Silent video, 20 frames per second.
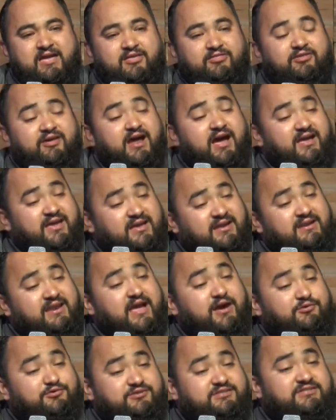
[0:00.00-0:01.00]
that I can
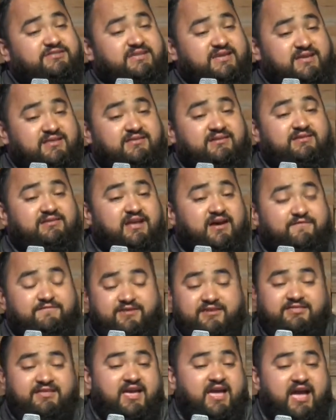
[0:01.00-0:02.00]
now see the love
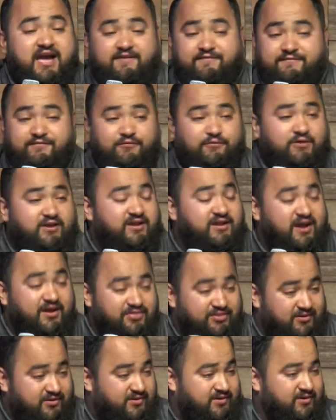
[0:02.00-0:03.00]
that they have for one
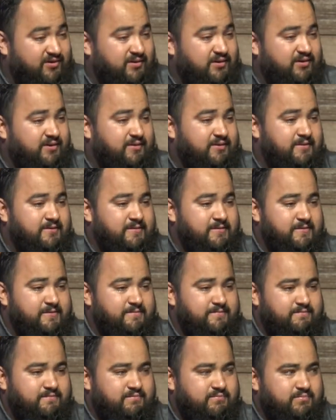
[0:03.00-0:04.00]
another.
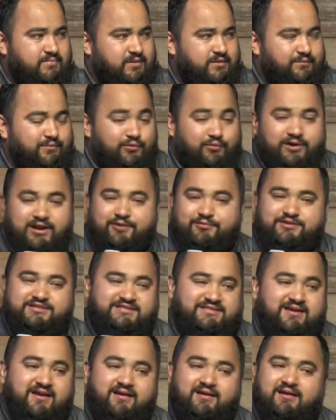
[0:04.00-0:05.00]
When I
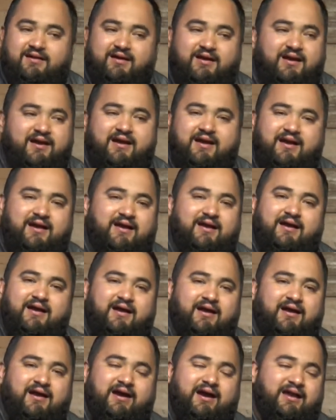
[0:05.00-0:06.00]
was young,
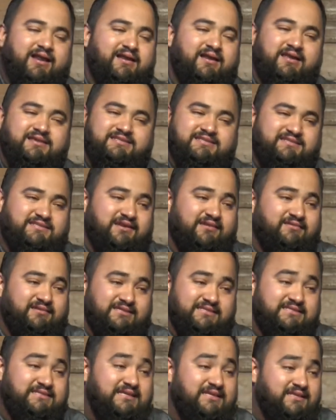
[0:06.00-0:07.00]
I didn't
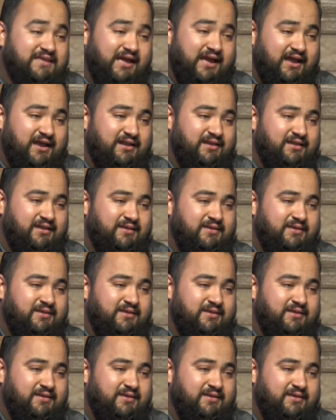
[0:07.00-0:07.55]
necessarily see that.